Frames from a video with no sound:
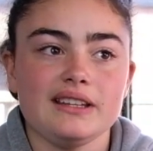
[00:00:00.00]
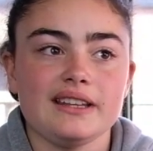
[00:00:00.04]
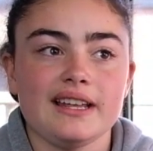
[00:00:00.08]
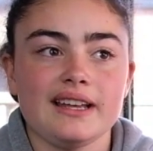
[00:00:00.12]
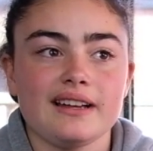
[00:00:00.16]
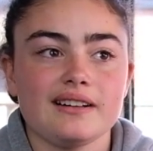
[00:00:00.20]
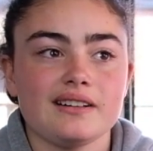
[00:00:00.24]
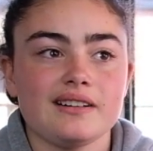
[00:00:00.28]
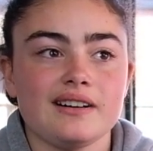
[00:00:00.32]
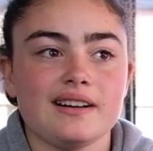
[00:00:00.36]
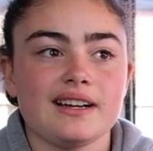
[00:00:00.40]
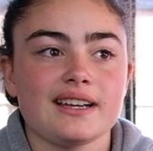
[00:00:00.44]

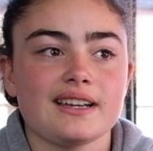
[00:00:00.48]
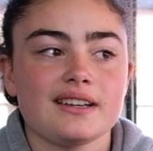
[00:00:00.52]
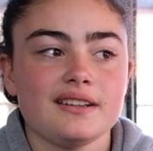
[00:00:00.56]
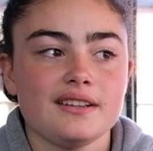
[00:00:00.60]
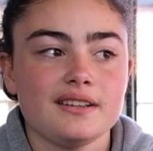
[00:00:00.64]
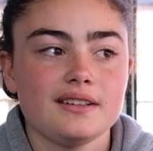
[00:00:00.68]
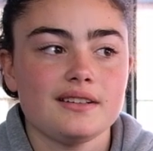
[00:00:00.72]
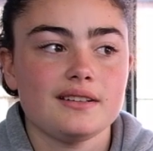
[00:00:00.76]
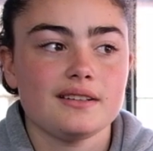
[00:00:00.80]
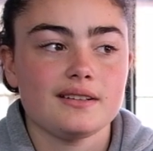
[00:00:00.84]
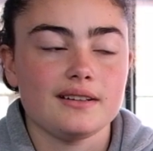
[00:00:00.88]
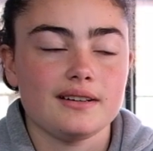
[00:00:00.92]
that like
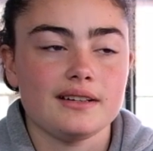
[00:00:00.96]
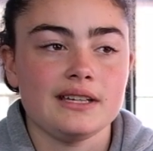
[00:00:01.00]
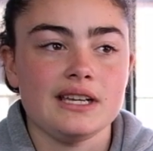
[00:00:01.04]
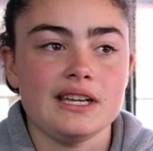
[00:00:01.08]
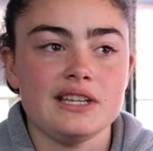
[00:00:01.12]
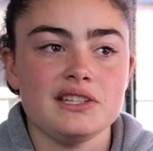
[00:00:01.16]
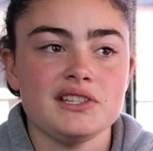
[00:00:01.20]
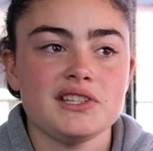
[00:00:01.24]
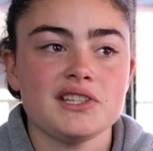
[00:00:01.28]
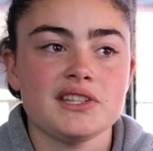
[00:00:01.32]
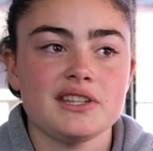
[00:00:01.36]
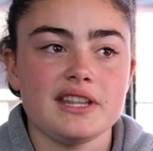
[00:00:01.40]

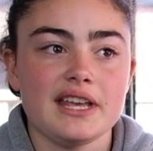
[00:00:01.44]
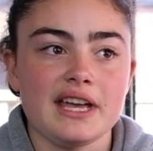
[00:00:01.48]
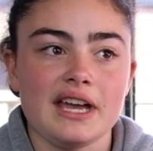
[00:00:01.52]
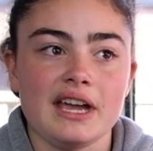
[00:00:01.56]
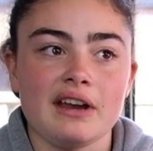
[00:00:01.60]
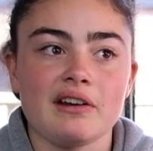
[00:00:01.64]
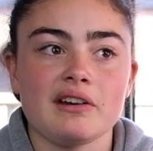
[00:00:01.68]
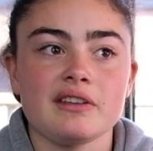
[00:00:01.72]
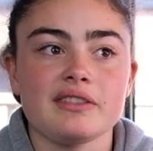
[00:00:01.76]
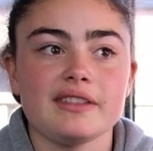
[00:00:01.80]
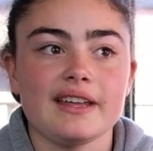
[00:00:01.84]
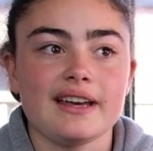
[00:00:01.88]
he's
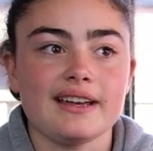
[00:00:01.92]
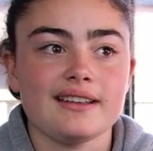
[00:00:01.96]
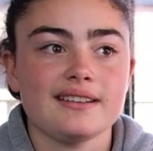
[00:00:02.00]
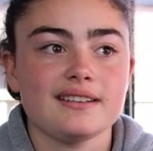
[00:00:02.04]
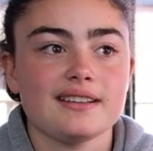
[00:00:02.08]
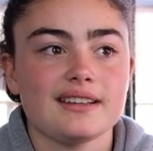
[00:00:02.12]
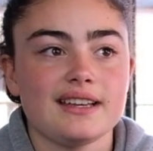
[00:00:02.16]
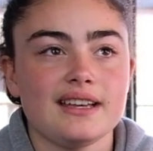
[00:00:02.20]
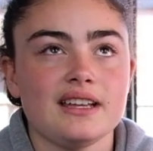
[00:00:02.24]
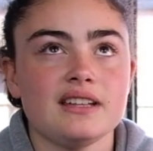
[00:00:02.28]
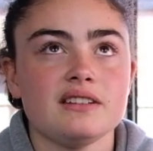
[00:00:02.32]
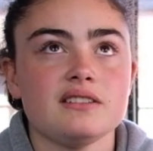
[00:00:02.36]
there and that.
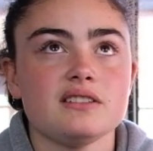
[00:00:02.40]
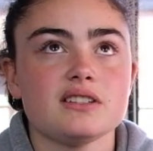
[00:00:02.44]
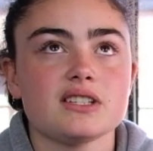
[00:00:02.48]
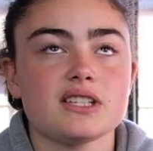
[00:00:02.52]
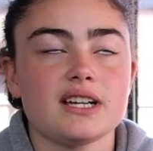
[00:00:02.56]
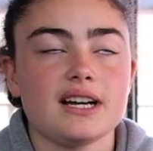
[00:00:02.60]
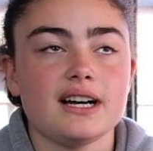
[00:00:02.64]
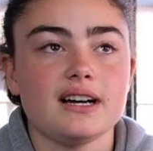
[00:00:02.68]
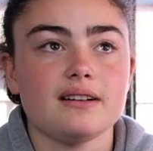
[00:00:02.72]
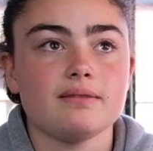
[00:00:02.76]
And